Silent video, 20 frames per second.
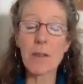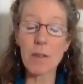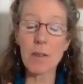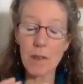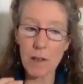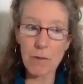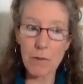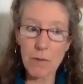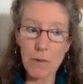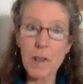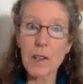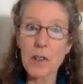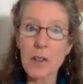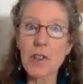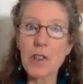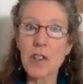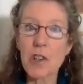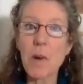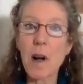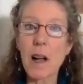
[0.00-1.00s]
it feels
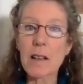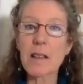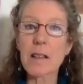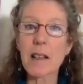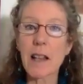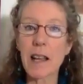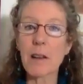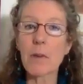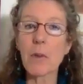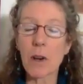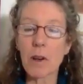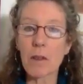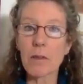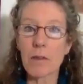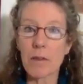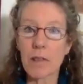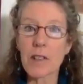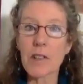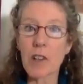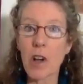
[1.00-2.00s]
to us like
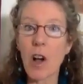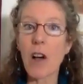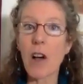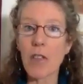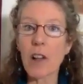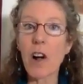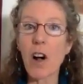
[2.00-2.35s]
the